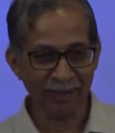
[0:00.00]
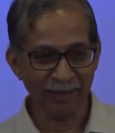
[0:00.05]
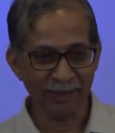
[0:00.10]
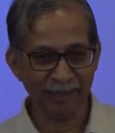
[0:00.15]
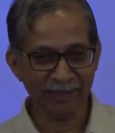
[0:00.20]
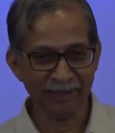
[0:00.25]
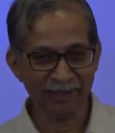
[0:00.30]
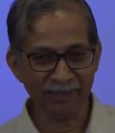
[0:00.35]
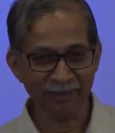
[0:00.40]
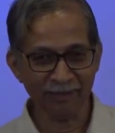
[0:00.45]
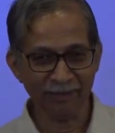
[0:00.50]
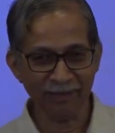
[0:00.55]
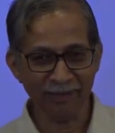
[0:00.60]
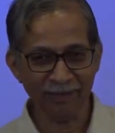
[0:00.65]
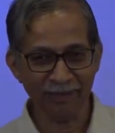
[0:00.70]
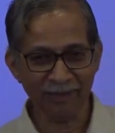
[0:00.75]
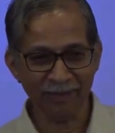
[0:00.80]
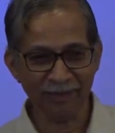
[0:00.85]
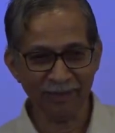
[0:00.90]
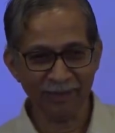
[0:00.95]
And
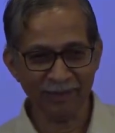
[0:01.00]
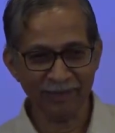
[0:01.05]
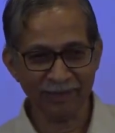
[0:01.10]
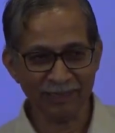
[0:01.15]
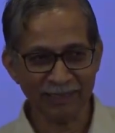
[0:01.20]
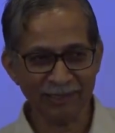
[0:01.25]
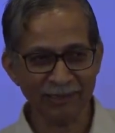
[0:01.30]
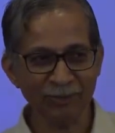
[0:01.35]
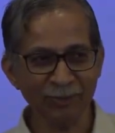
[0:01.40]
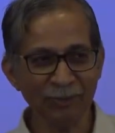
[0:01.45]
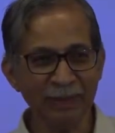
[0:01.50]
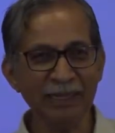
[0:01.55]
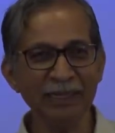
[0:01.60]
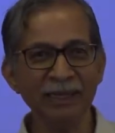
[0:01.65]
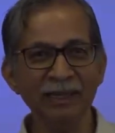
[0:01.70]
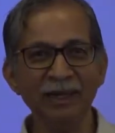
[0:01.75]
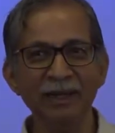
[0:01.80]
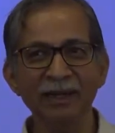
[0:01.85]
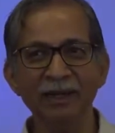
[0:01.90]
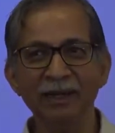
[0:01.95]
since
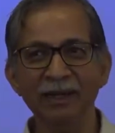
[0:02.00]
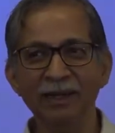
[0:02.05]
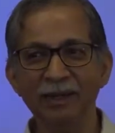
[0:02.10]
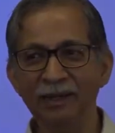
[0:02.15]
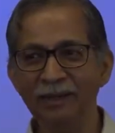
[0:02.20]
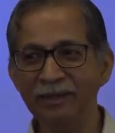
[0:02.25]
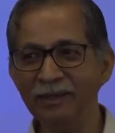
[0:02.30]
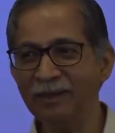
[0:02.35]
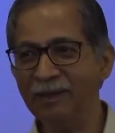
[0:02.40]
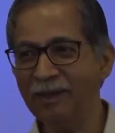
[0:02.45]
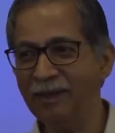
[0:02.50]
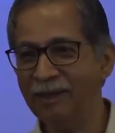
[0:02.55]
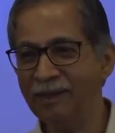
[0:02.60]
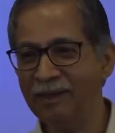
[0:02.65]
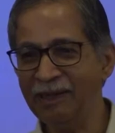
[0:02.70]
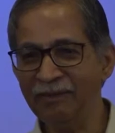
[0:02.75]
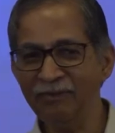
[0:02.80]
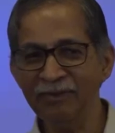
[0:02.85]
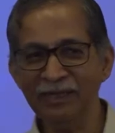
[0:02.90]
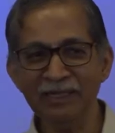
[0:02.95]
we uh,
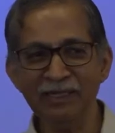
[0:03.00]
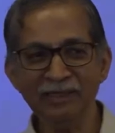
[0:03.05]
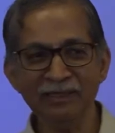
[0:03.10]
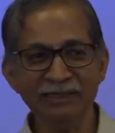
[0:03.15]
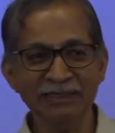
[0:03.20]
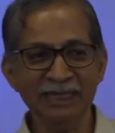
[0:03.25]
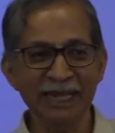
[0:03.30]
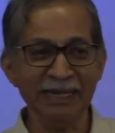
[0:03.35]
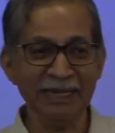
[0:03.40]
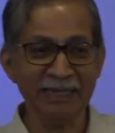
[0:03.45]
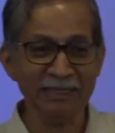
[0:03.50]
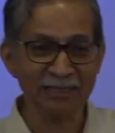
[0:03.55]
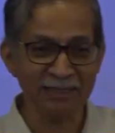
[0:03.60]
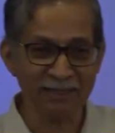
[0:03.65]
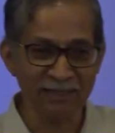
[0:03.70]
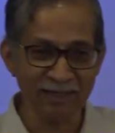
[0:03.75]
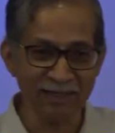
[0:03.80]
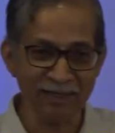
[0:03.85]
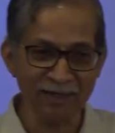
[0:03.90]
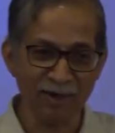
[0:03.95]
live in a
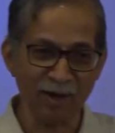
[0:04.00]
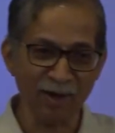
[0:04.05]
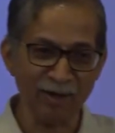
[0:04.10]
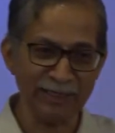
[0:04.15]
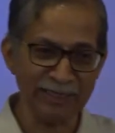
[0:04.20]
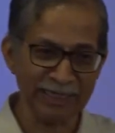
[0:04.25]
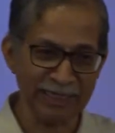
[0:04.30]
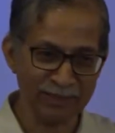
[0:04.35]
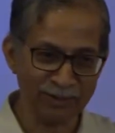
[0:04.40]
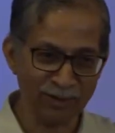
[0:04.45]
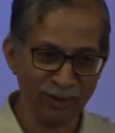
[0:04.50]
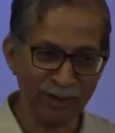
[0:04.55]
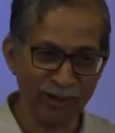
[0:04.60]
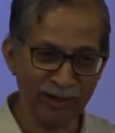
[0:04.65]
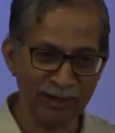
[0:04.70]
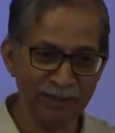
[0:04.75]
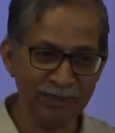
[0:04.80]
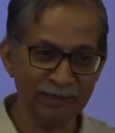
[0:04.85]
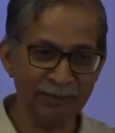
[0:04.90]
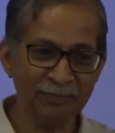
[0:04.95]
terrestrial context on
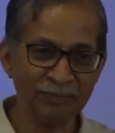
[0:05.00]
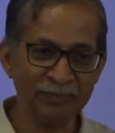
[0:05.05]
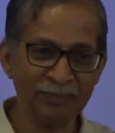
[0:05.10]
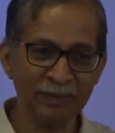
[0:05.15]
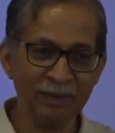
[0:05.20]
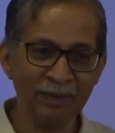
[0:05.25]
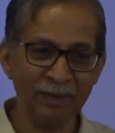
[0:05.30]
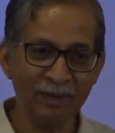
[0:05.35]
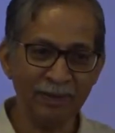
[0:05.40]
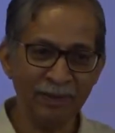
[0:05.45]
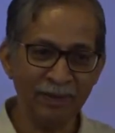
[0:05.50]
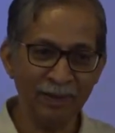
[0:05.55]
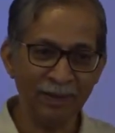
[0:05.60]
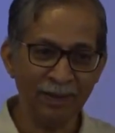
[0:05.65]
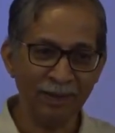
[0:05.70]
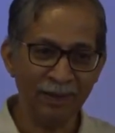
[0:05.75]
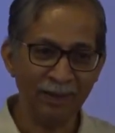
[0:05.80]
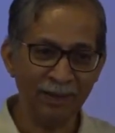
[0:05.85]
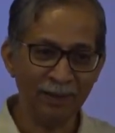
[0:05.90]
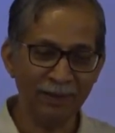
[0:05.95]
earth,
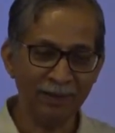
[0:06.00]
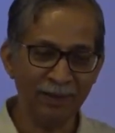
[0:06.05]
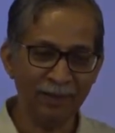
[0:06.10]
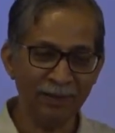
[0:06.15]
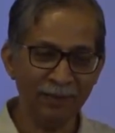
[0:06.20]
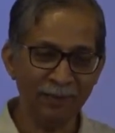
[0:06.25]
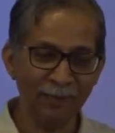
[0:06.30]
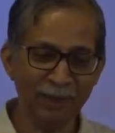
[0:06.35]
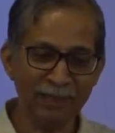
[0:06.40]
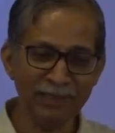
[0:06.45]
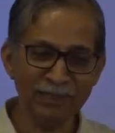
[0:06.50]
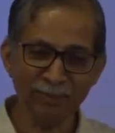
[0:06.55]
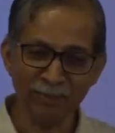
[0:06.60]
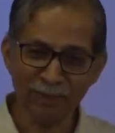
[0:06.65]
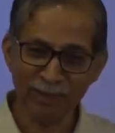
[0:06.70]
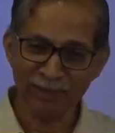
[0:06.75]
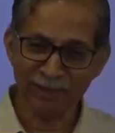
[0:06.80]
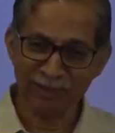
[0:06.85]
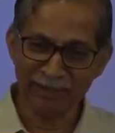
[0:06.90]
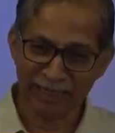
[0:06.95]
uh, once
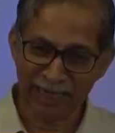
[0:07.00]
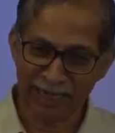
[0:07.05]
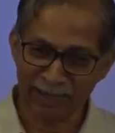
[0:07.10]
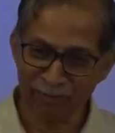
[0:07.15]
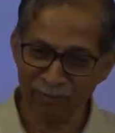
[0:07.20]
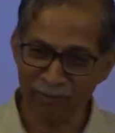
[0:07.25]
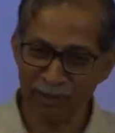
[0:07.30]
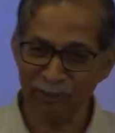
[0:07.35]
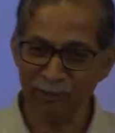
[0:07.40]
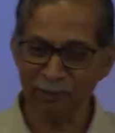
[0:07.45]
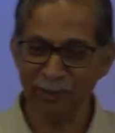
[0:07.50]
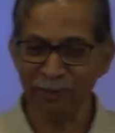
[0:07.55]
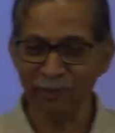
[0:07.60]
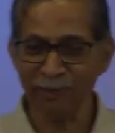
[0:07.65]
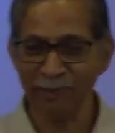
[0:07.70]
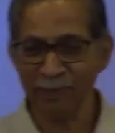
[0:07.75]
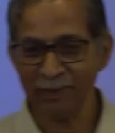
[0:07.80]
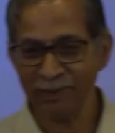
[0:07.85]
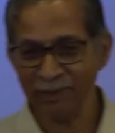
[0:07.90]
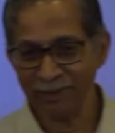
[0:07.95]
upon a time when we
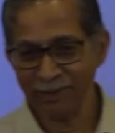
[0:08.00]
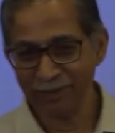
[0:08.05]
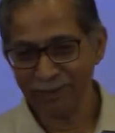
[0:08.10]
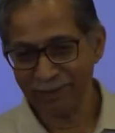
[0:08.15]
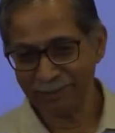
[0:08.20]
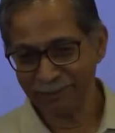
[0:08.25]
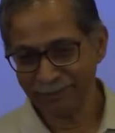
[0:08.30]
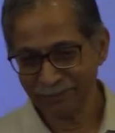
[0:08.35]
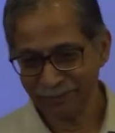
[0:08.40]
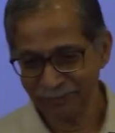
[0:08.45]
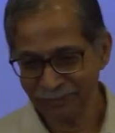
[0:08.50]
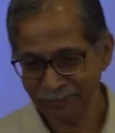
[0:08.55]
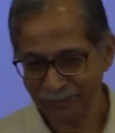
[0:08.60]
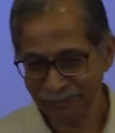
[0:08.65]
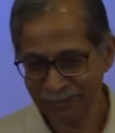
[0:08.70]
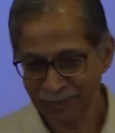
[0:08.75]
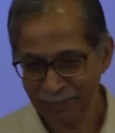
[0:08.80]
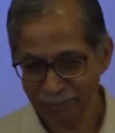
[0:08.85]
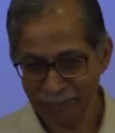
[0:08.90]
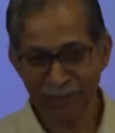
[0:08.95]
were uh,
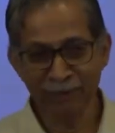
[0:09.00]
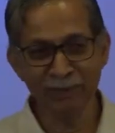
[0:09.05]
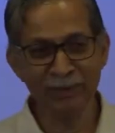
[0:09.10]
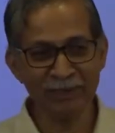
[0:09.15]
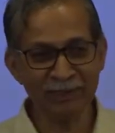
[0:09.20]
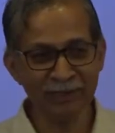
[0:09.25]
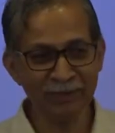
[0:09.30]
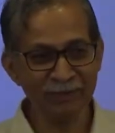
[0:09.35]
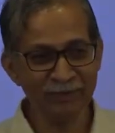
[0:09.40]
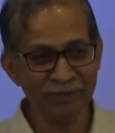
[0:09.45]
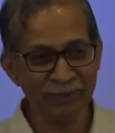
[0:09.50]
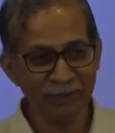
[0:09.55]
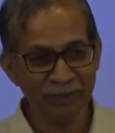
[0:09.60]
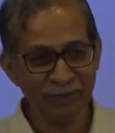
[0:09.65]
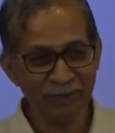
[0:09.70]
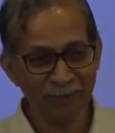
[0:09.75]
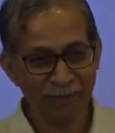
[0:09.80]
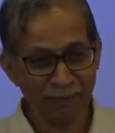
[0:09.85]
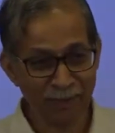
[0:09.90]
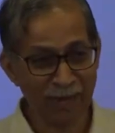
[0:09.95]
primitives,
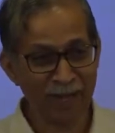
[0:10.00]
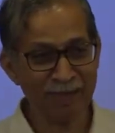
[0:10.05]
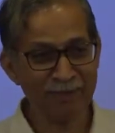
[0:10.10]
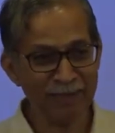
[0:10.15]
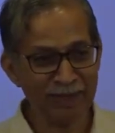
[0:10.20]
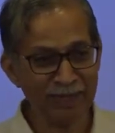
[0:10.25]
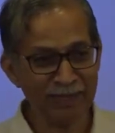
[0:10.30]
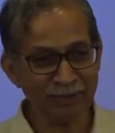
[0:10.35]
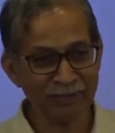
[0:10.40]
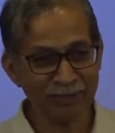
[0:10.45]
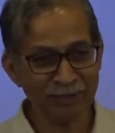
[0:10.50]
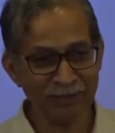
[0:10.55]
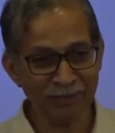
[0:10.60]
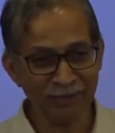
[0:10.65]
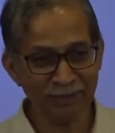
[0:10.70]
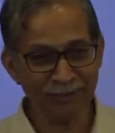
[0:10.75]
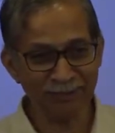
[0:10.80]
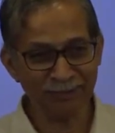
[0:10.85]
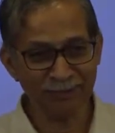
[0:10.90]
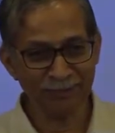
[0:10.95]
primates,
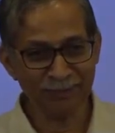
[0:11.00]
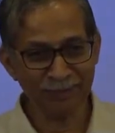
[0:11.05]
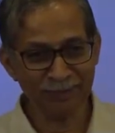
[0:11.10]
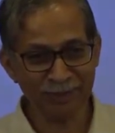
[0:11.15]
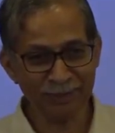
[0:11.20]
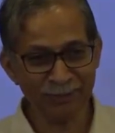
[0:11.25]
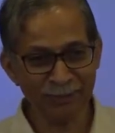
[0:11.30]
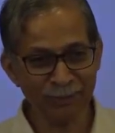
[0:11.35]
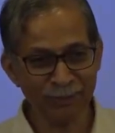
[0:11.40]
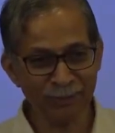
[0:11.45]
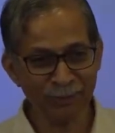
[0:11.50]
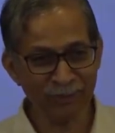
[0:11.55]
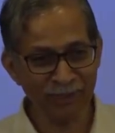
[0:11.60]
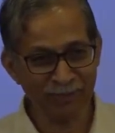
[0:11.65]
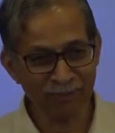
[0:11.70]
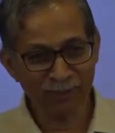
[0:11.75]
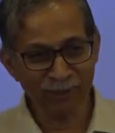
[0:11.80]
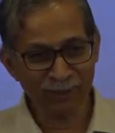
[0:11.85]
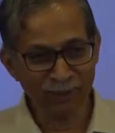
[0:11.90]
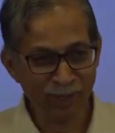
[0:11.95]
uh, we used to
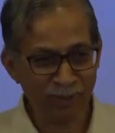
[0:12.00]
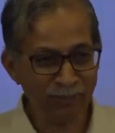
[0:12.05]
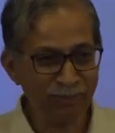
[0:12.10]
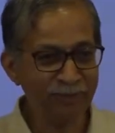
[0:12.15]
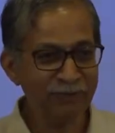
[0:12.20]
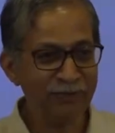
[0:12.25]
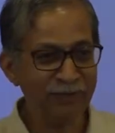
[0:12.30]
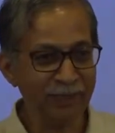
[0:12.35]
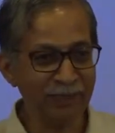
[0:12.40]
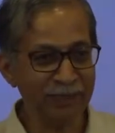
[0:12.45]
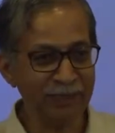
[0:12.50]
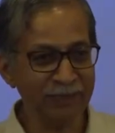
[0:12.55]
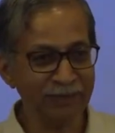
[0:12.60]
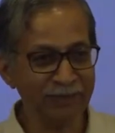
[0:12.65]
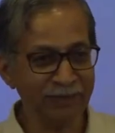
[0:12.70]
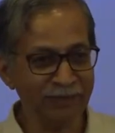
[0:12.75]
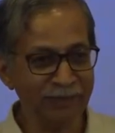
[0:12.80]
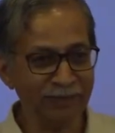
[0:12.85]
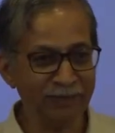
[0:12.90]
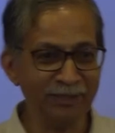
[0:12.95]
live on top of trees
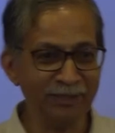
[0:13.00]
and the